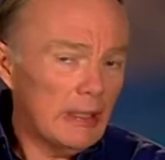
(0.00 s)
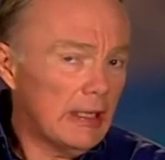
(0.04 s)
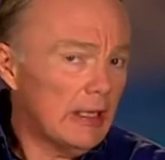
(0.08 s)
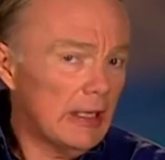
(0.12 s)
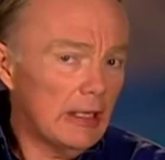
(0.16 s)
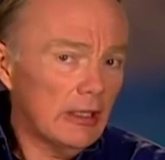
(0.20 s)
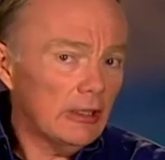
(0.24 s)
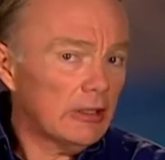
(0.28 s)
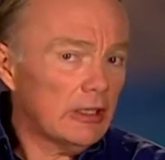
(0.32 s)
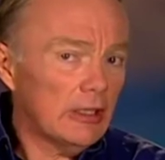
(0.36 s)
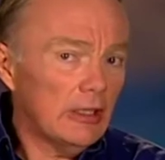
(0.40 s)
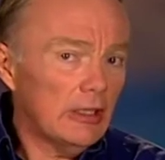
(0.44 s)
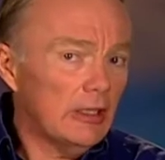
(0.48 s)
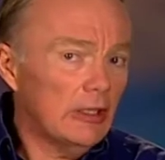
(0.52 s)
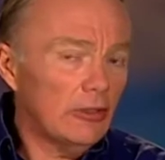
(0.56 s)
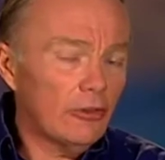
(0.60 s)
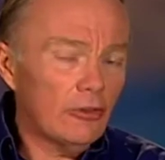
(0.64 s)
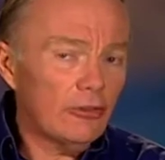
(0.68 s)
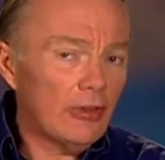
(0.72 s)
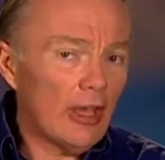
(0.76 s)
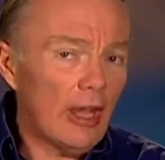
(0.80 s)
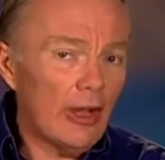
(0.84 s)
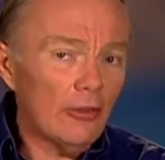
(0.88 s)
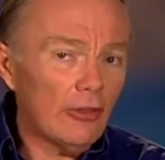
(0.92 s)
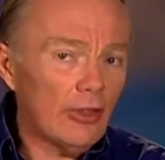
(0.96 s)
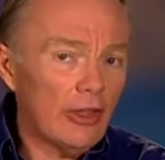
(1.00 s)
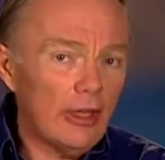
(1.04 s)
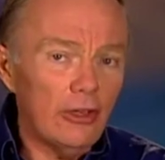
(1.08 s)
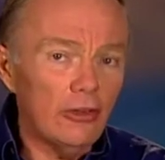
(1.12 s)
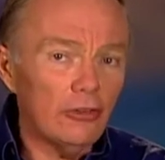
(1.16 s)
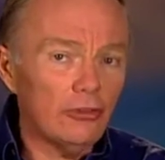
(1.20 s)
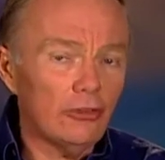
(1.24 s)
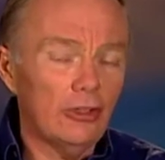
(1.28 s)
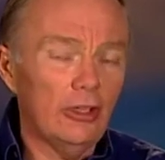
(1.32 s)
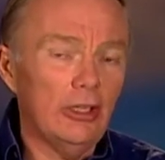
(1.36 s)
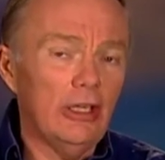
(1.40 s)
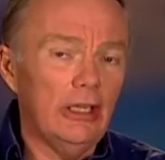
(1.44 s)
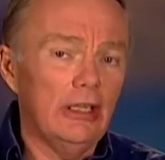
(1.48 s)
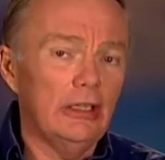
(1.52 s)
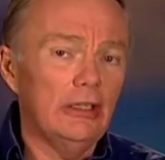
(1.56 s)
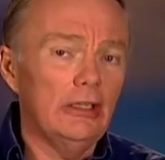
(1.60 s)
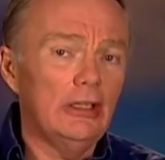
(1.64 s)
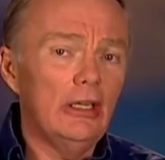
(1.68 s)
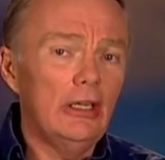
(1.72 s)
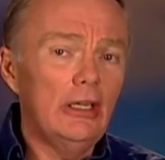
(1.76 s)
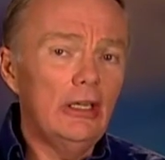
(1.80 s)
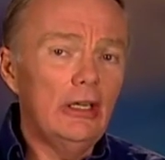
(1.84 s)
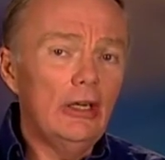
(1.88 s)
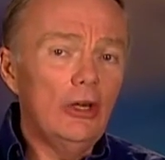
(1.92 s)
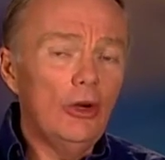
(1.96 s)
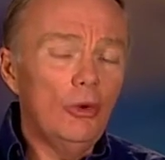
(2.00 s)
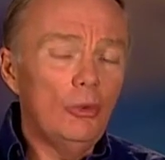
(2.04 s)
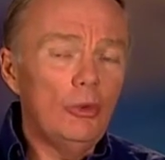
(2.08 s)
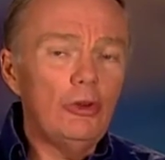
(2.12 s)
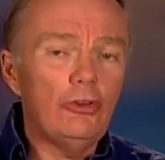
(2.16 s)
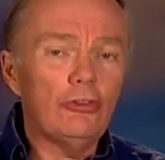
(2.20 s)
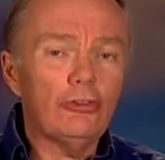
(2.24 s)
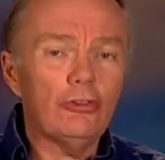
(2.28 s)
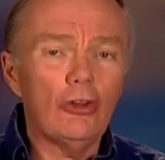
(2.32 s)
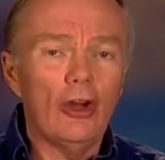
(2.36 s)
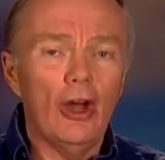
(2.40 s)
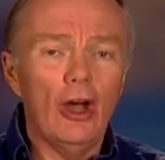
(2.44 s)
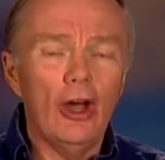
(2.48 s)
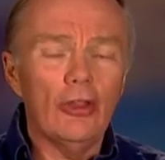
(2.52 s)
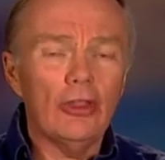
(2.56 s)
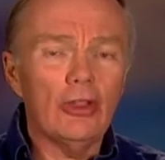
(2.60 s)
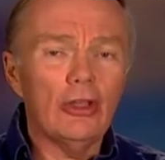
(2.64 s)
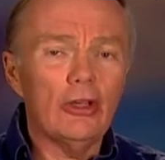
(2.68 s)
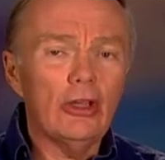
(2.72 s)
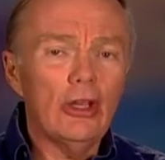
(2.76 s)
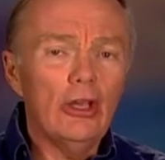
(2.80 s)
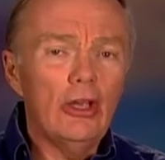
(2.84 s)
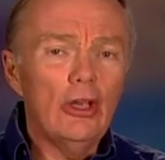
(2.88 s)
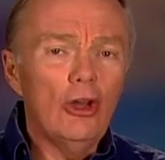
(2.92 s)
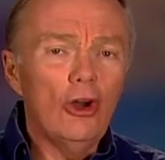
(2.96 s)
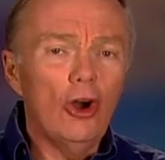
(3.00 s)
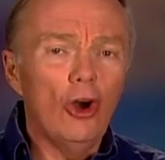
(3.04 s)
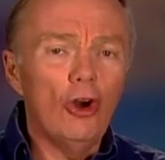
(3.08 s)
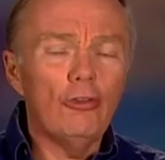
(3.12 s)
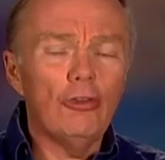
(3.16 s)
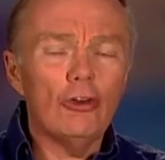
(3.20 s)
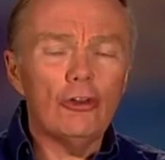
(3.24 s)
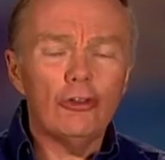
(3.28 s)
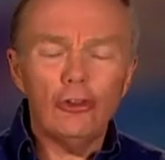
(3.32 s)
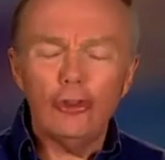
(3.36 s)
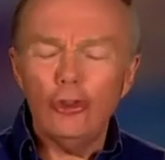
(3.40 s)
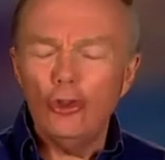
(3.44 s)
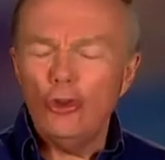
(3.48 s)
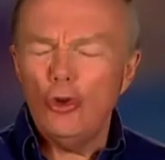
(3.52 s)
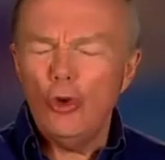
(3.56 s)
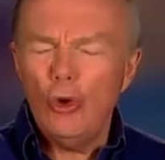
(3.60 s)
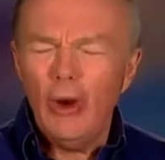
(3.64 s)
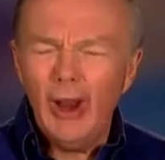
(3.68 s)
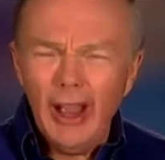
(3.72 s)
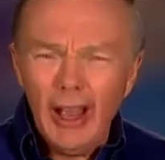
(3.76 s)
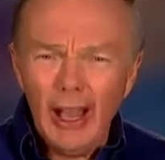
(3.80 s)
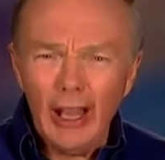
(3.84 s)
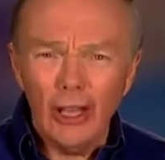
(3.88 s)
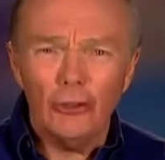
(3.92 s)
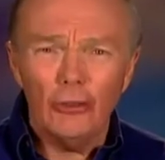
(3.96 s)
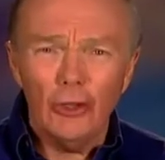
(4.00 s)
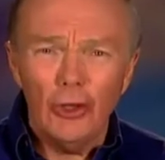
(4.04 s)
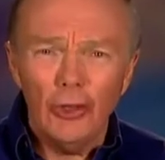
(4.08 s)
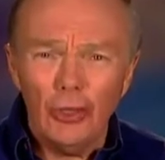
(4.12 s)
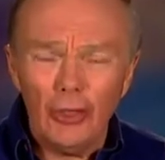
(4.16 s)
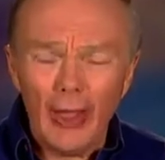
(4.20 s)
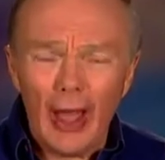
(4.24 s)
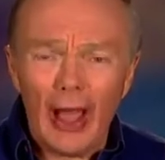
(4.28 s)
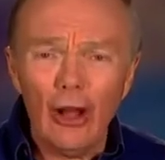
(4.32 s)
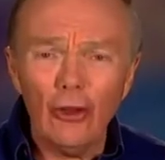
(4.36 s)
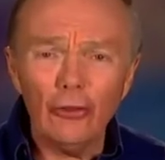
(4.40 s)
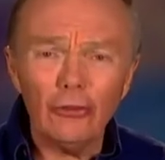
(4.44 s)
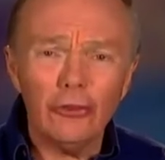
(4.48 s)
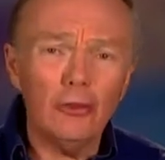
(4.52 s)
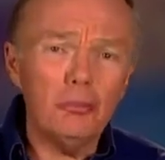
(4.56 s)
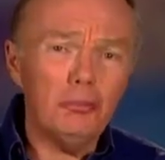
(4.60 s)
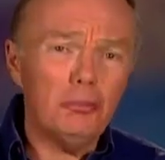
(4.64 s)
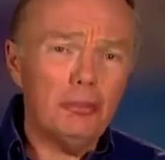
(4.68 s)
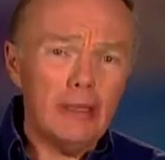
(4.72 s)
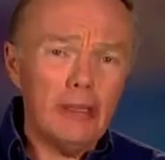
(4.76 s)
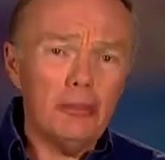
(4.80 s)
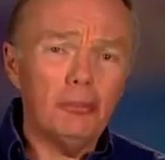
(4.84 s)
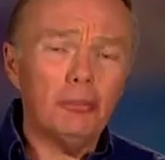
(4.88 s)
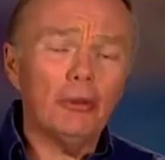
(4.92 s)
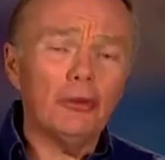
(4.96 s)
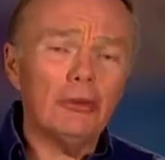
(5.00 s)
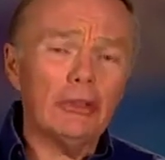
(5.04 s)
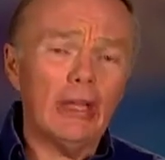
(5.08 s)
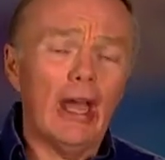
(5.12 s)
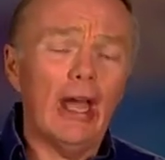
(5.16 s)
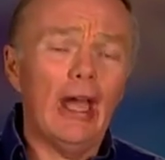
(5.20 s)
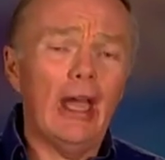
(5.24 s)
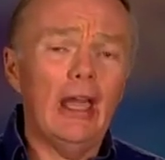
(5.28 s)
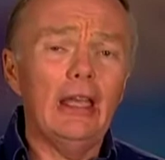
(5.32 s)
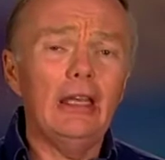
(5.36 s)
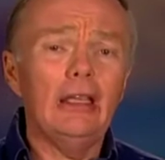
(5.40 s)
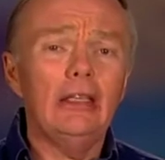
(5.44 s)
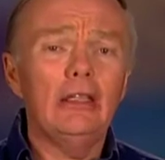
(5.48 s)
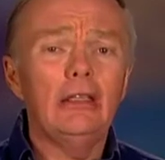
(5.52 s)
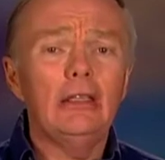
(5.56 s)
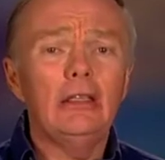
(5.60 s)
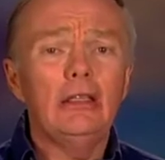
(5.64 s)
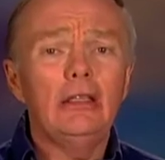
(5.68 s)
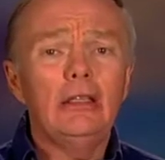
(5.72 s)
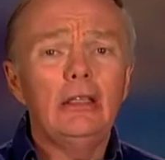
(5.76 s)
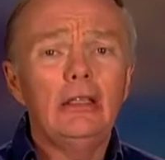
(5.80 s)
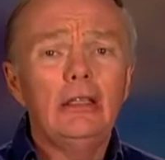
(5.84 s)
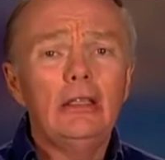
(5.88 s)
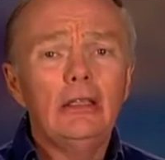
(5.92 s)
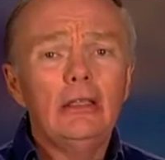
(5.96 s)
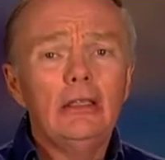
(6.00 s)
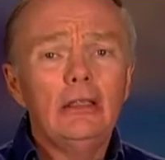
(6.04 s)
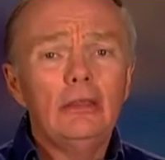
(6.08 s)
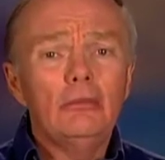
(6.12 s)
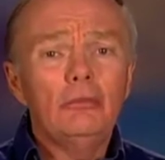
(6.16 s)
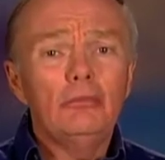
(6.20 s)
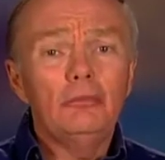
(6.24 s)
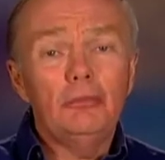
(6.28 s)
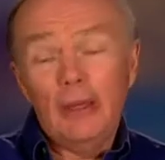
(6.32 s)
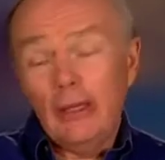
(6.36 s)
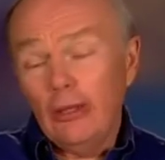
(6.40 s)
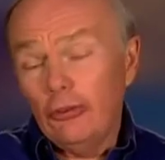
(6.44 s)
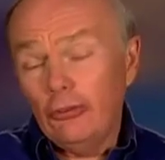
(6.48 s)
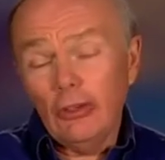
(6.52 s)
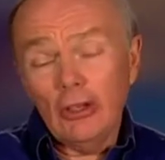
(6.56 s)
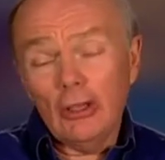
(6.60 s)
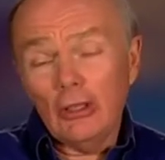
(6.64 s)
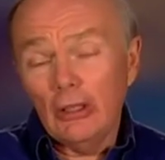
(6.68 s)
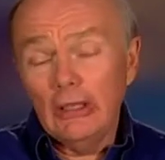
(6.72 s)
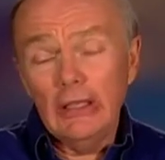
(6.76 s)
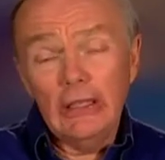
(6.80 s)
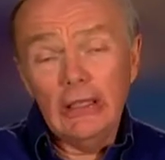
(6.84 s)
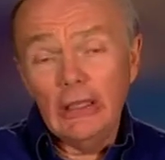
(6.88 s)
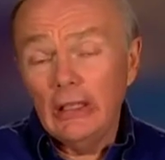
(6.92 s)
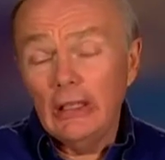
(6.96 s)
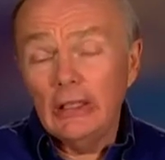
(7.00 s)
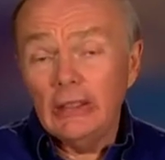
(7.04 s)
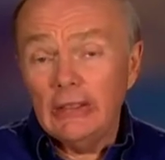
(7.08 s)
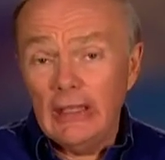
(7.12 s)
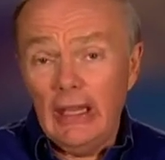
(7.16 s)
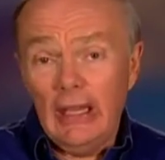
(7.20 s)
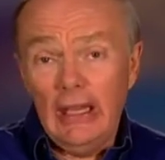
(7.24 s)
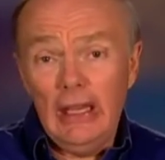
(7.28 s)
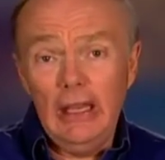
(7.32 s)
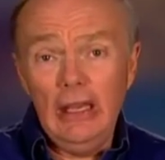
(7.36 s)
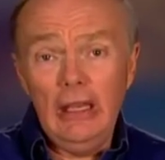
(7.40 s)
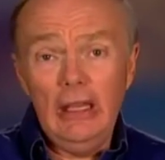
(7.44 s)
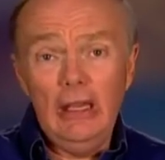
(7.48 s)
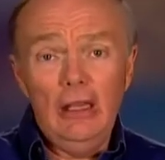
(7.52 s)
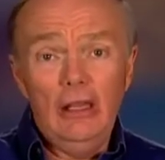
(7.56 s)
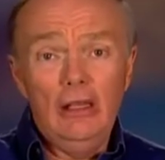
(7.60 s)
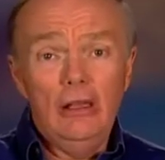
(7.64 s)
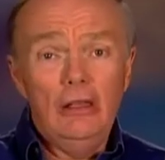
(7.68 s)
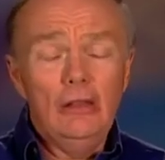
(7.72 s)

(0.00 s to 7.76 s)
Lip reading: hit in South Asia and we saw that over 200,000 people died, basically in a day,